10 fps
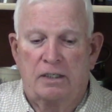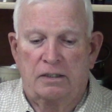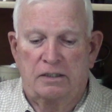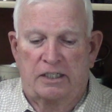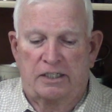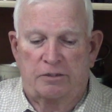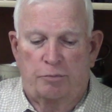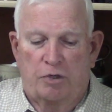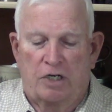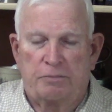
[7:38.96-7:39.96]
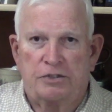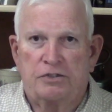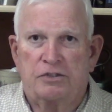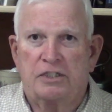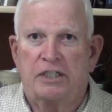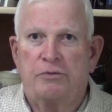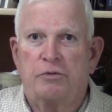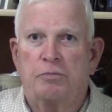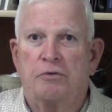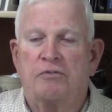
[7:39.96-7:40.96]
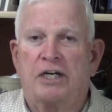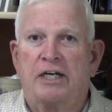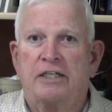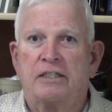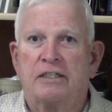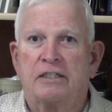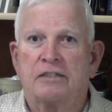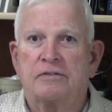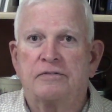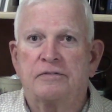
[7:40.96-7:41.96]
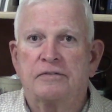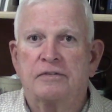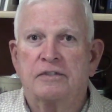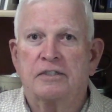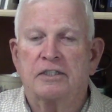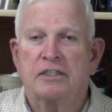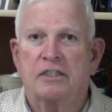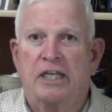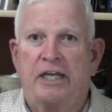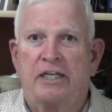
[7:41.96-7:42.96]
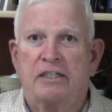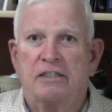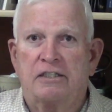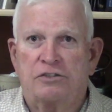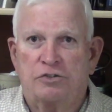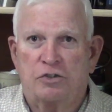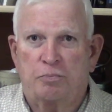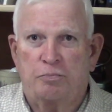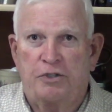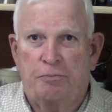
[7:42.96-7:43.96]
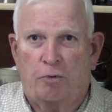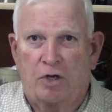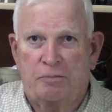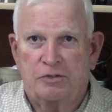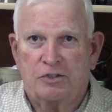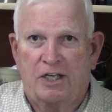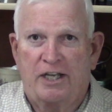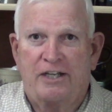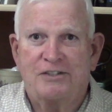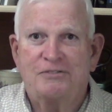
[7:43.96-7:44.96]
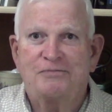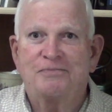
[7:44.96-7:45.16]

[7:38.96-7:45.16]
God had promised that he would provide land. This is the promised land.